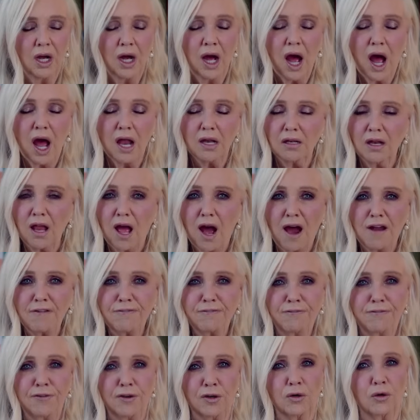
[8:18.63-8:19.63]
a life
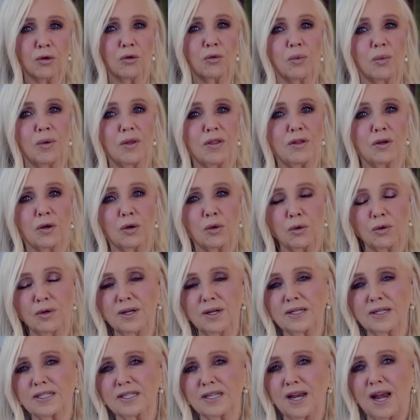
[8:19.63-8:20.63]
filled with
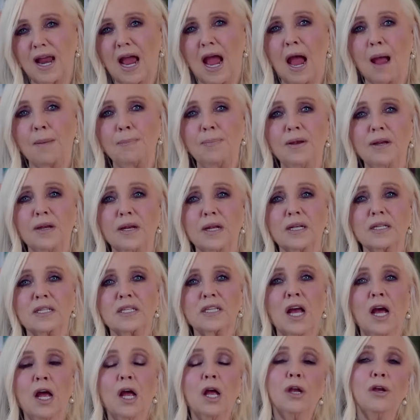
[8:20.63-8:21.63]
goodness and happiness,
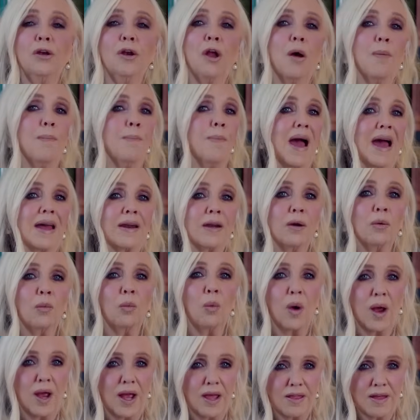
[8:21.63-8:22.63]
no matter
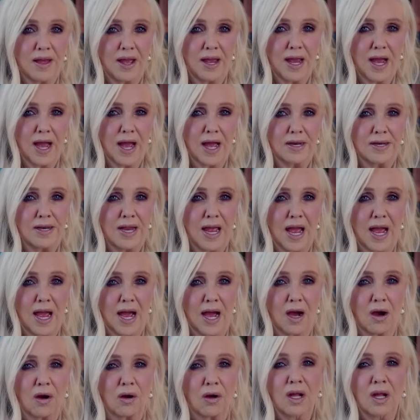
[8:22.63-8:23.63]
where they are
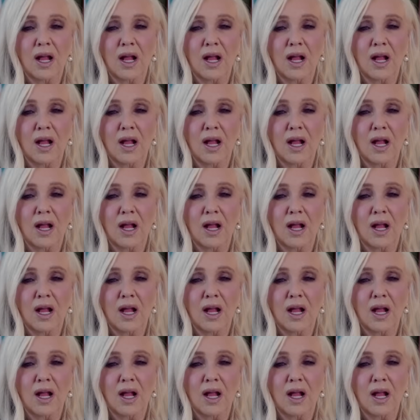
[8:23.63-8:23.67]
now.